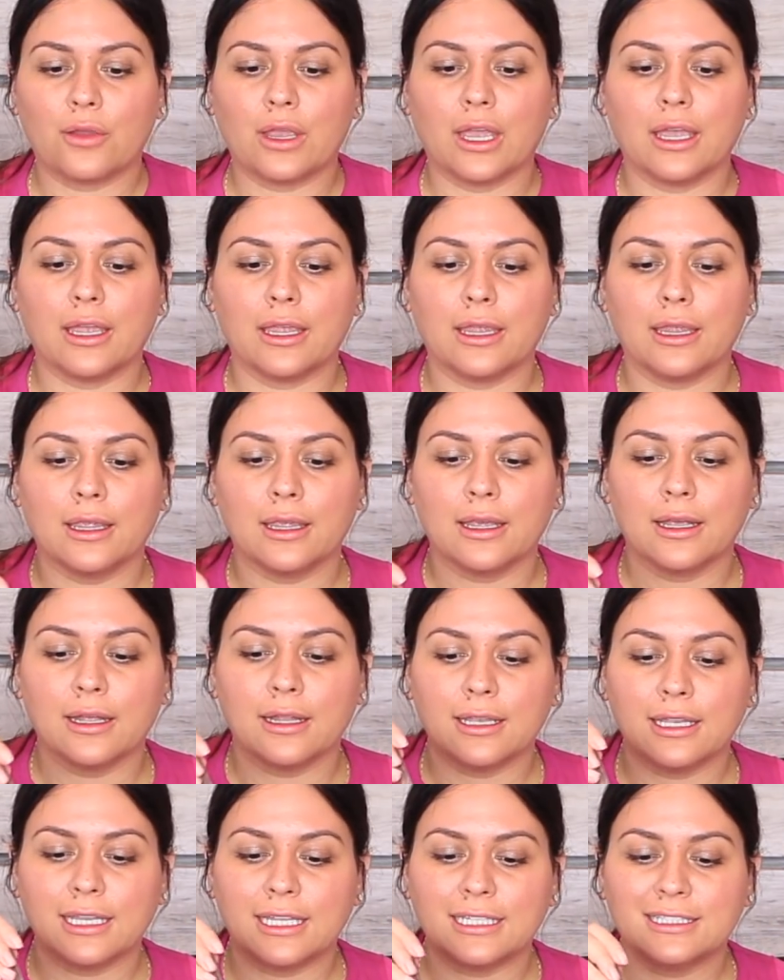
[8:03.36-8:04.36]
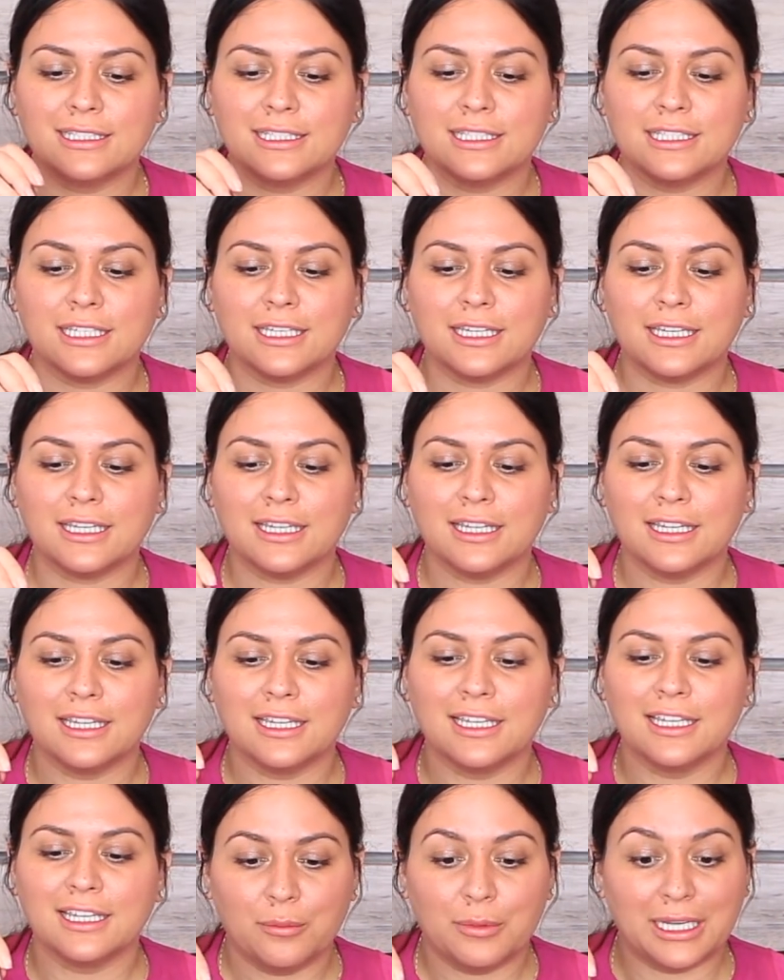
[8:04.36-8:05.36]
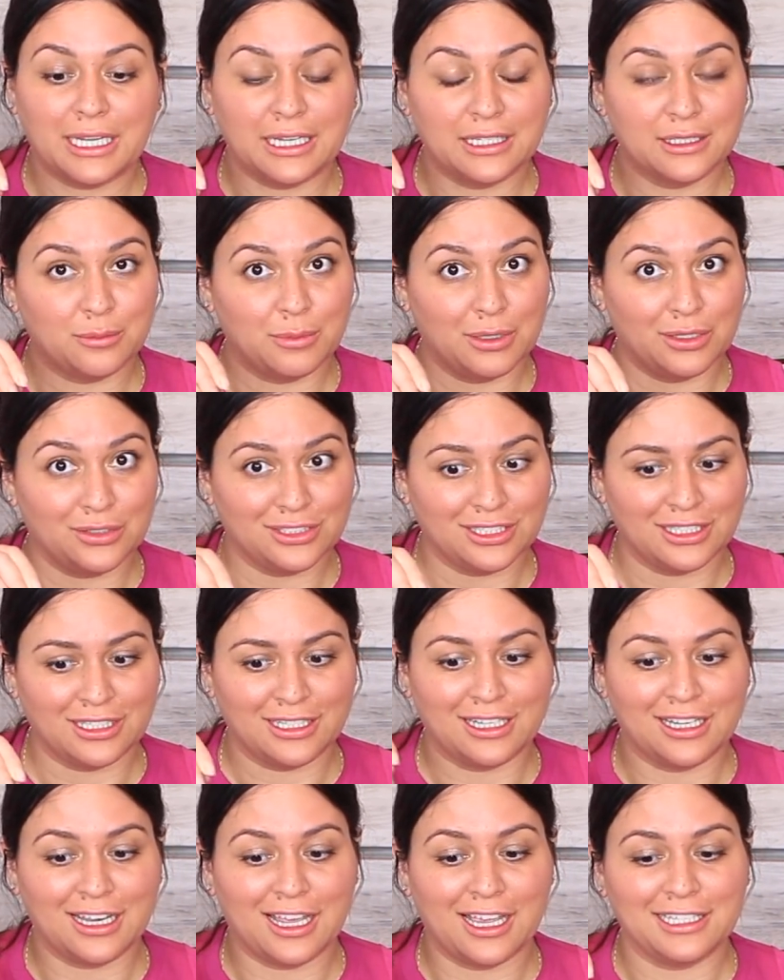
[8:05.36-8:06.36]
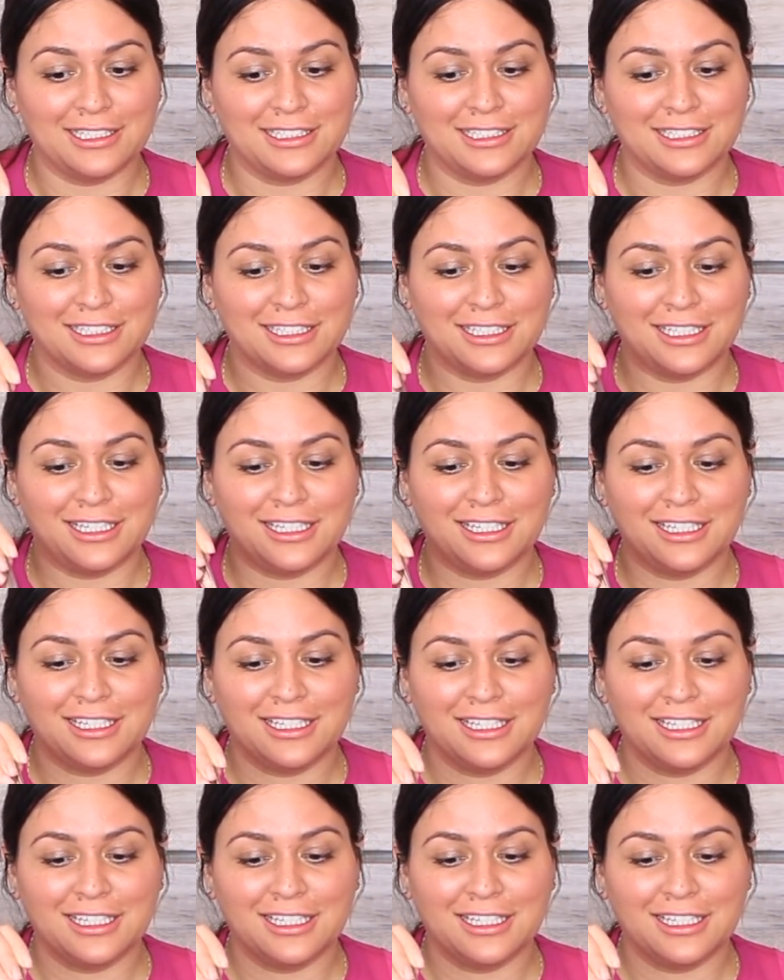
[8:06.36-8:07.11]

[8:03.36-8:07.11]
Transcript: Okay, let's see. It is melting nicely.